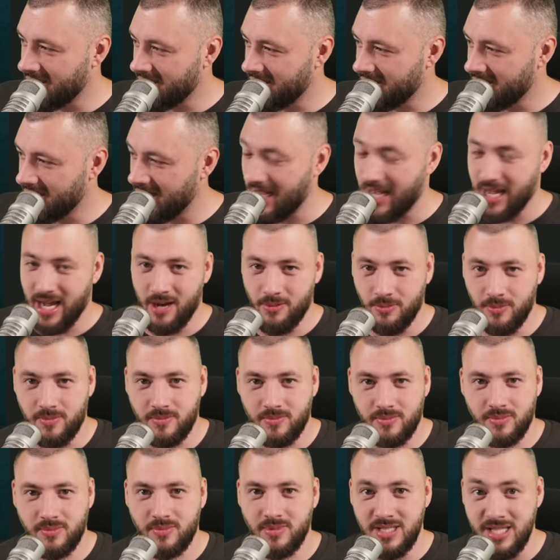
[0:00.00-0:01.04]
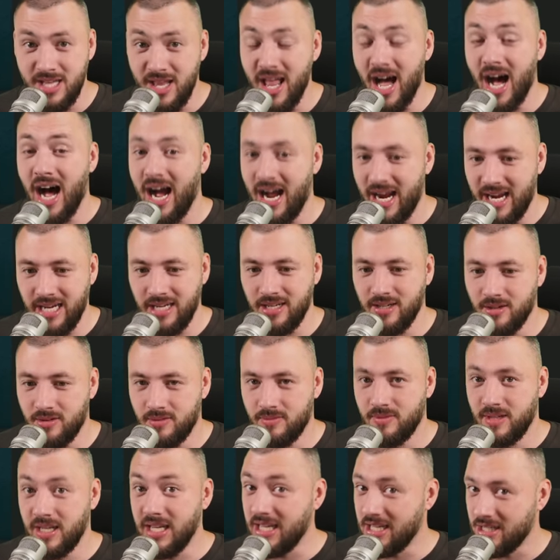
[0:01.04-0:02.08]
yeah, 9
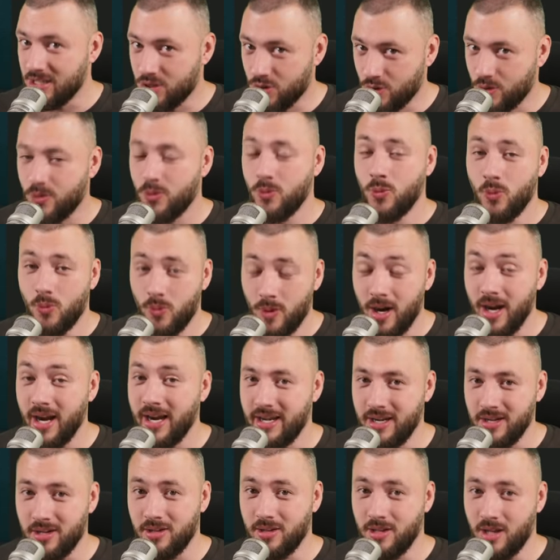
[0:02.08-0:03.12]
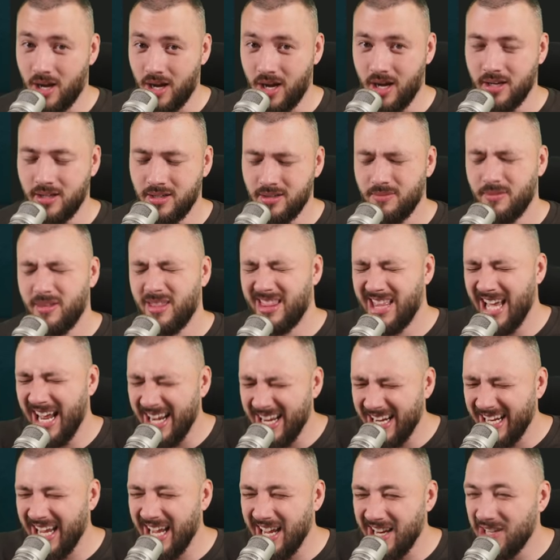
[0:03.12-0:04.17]
is quite a lot. Then
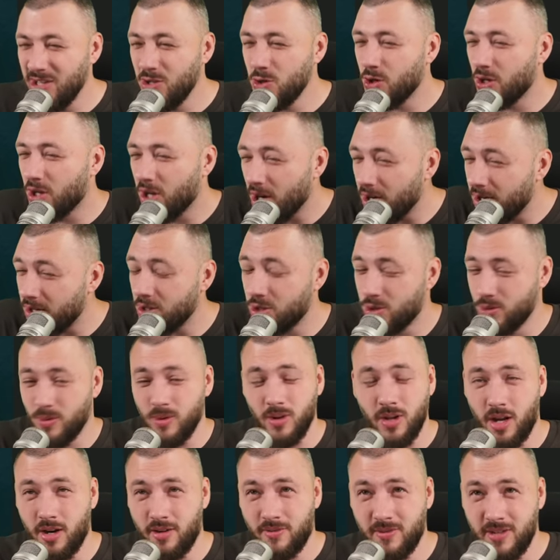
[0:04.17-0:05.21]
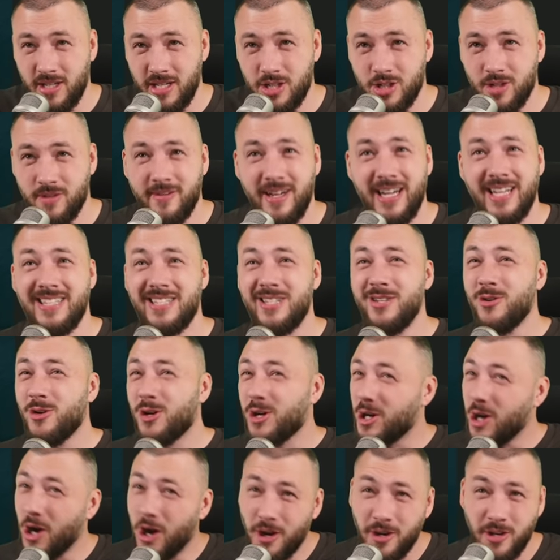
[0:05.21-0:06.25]
again, you're going to do a lot of Legion events. You're
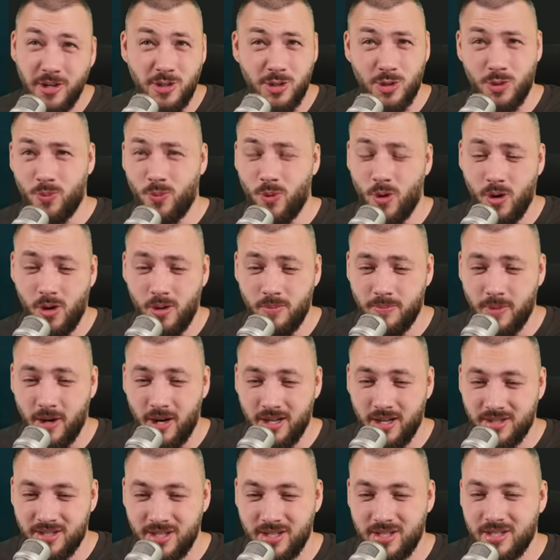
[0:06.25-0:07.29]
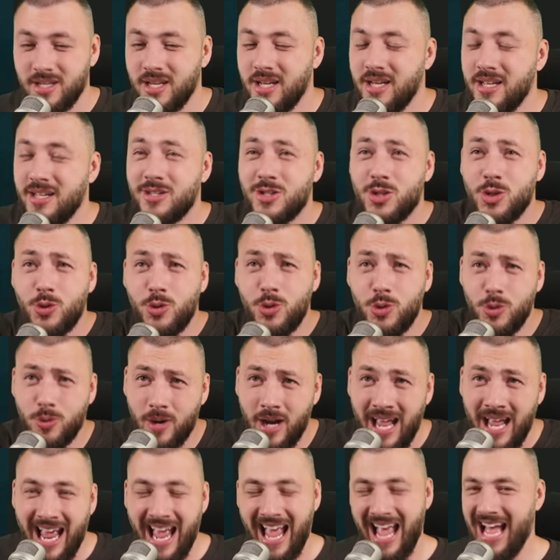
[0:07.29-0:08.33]
going to do world bosses, so you will
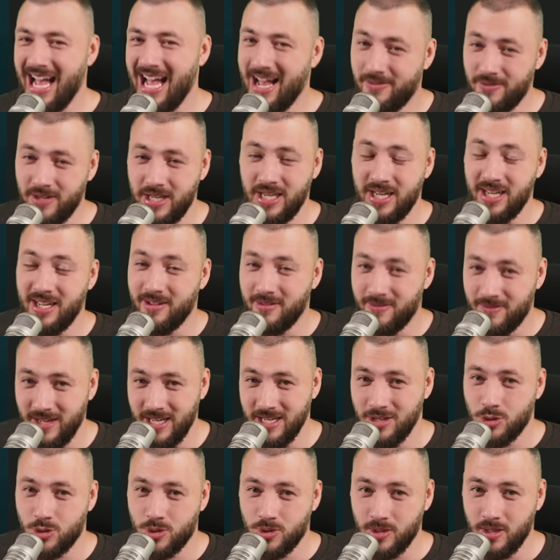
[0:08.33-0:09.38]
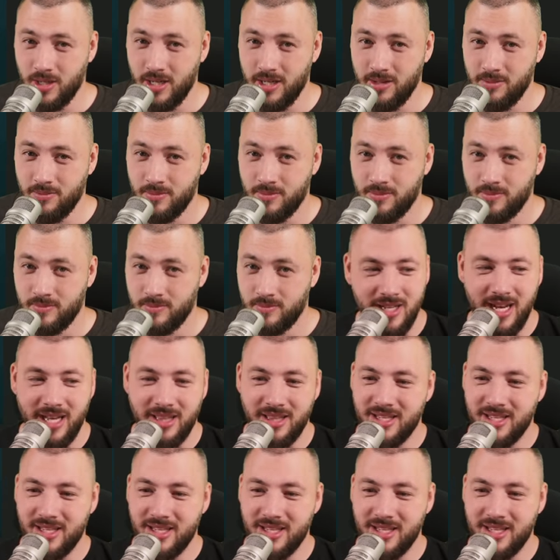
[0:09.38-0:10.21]
have it eventually. And the